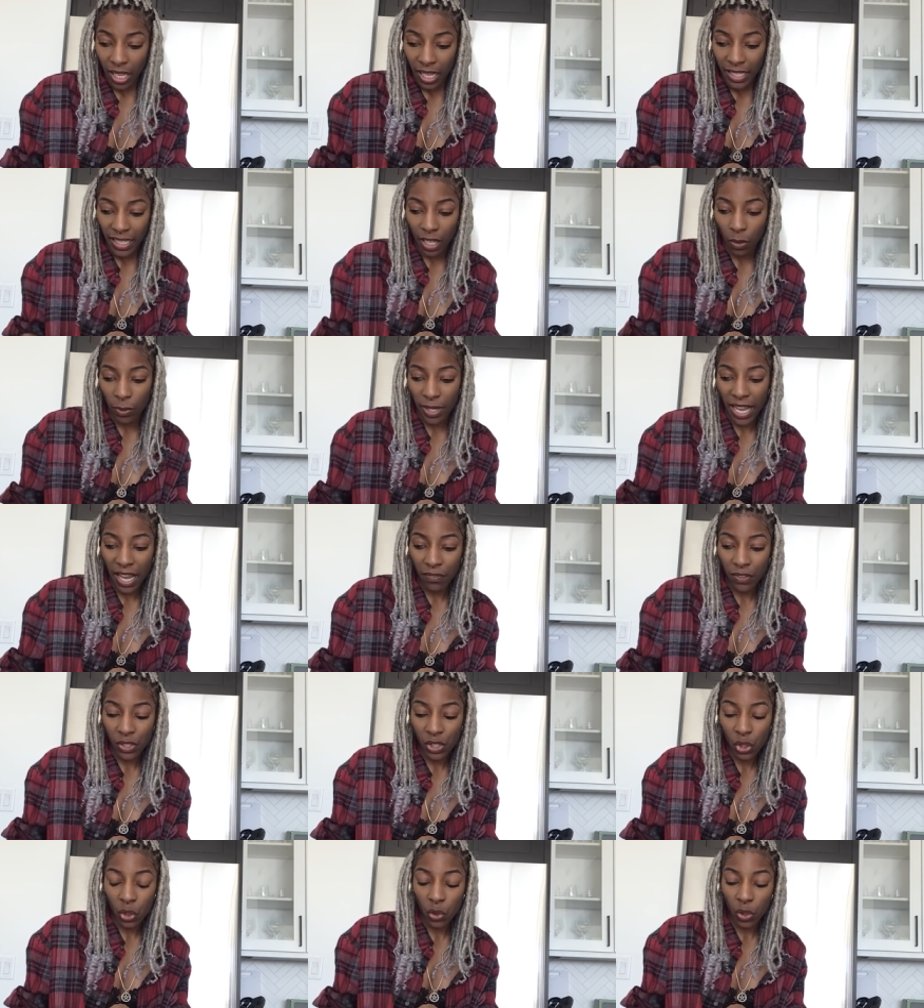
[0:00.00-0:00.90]
Yeah, we have the
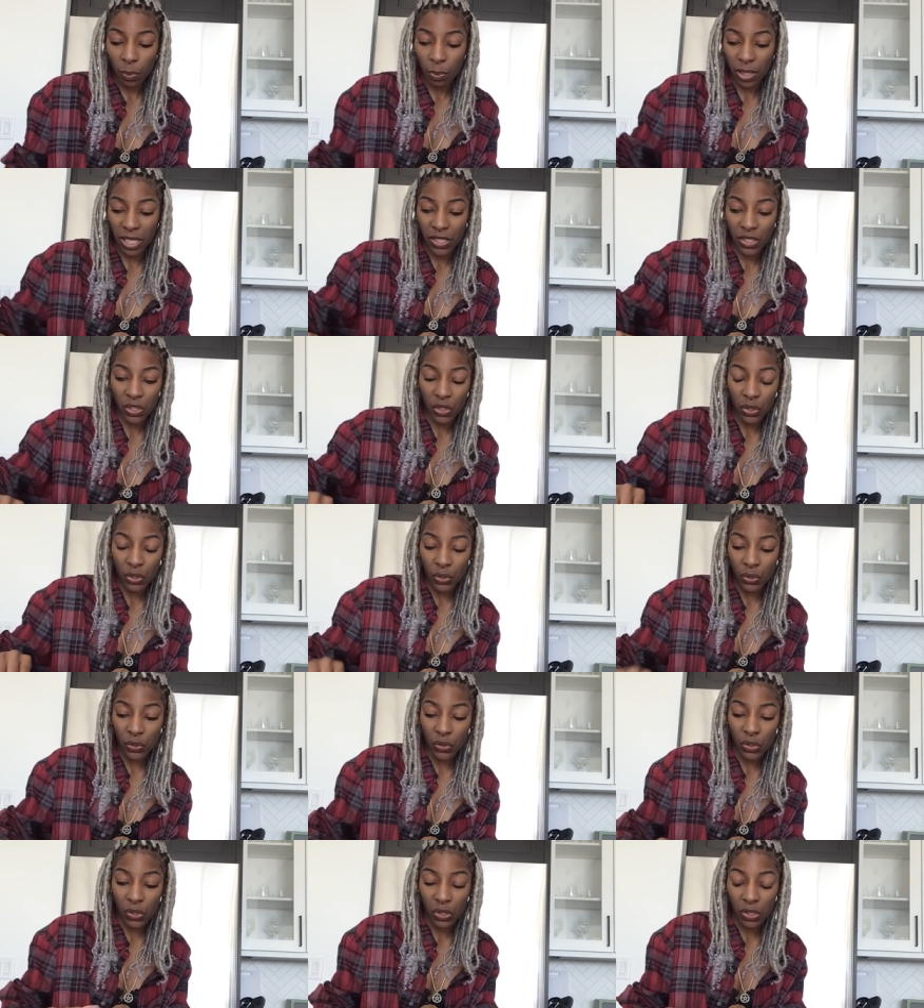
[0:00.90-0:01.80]
two of
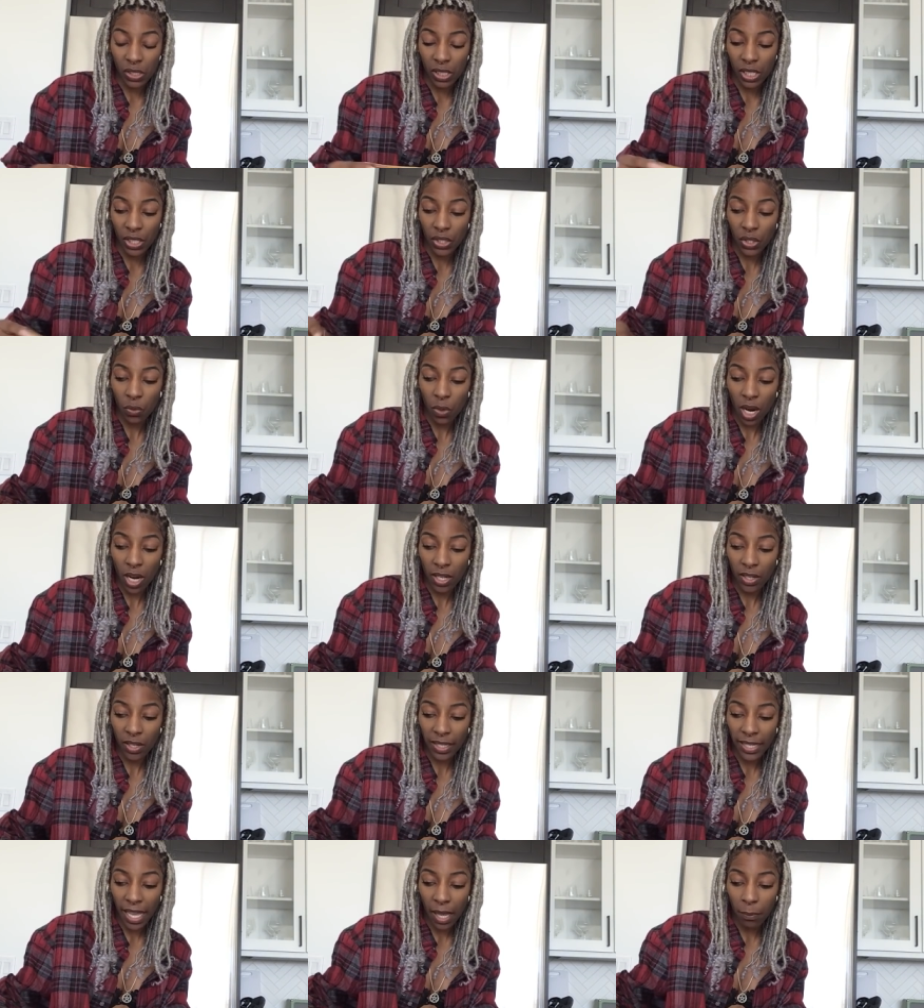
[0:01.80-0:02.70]
pentacles. There you are,
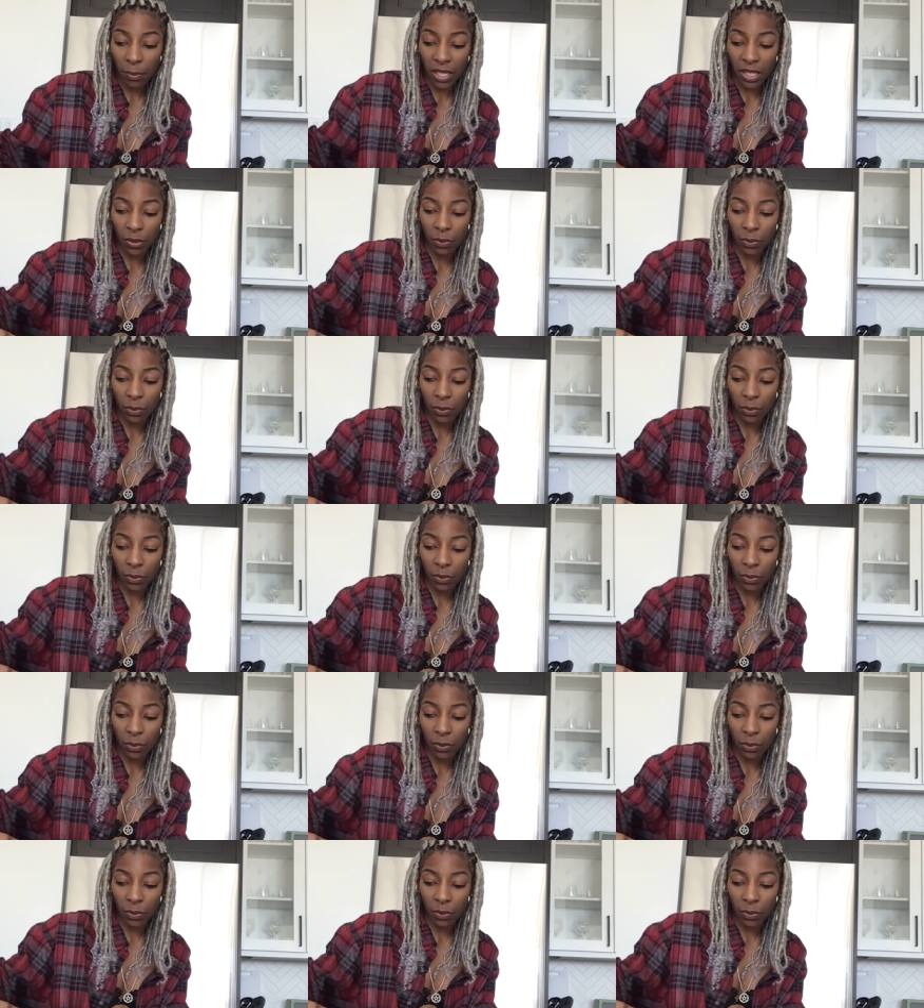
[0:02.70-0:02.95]
Okapi,